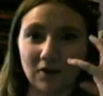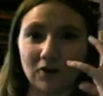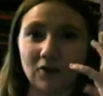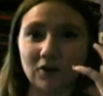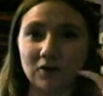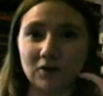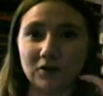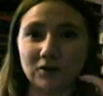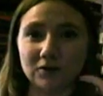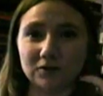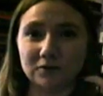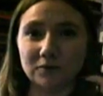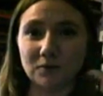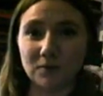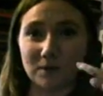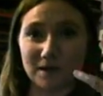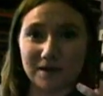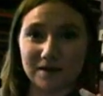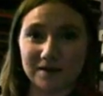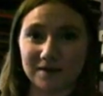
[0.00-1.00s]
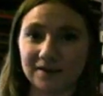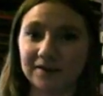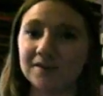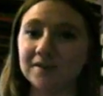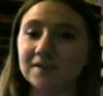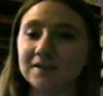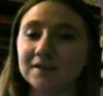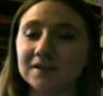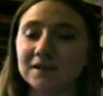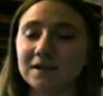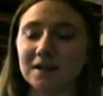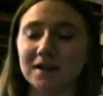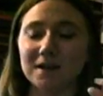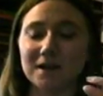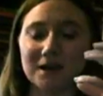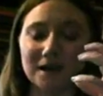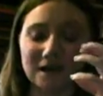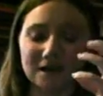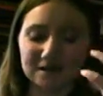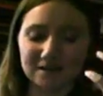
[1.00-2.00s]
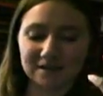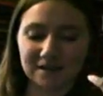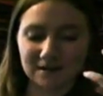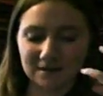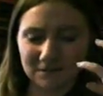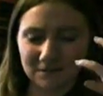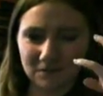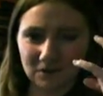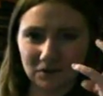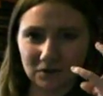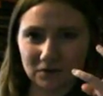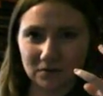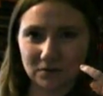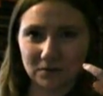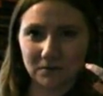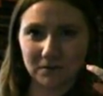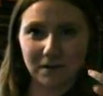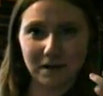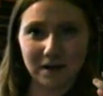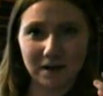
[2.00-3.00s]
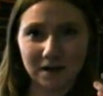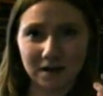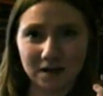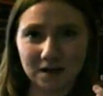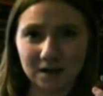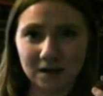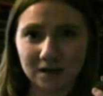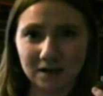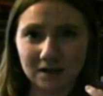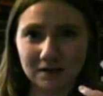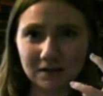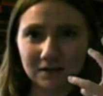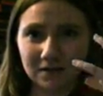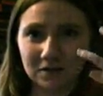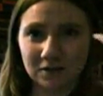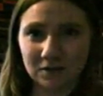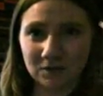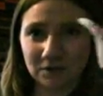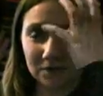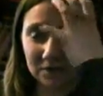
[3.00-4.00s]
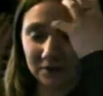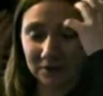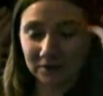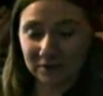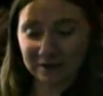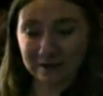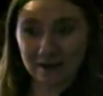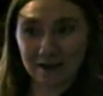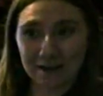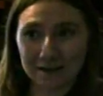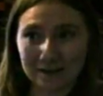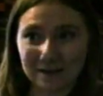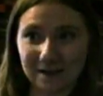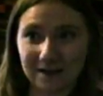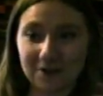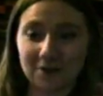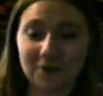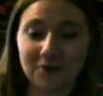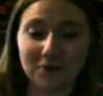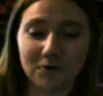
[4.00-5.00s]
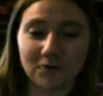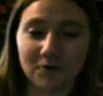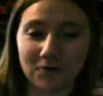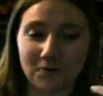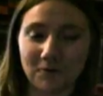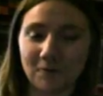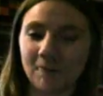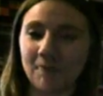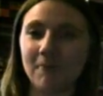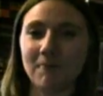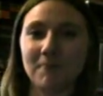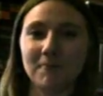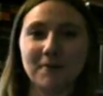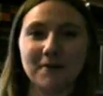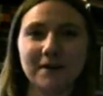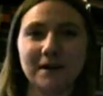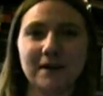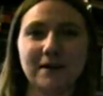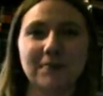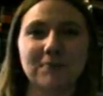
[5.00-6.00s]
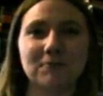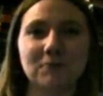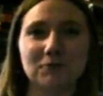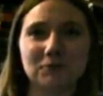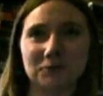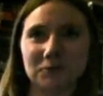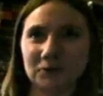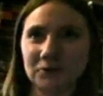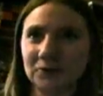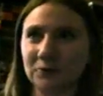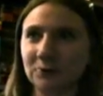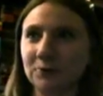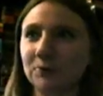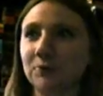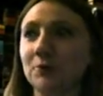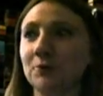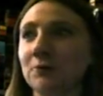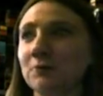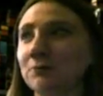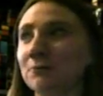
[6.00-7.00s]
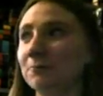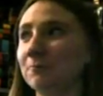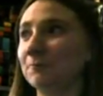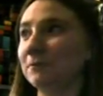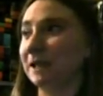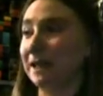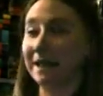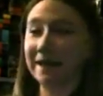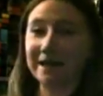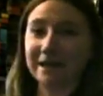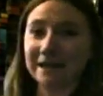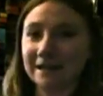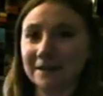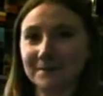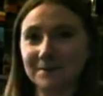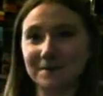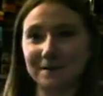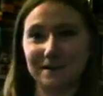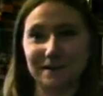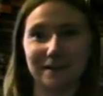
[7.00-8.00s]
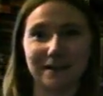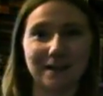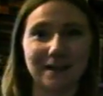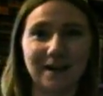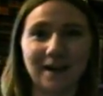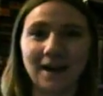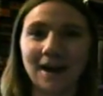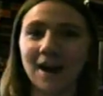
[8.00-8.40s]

called Oasis, and it's like virtual reality. You put this on this headset and you can go to school, go play games, and like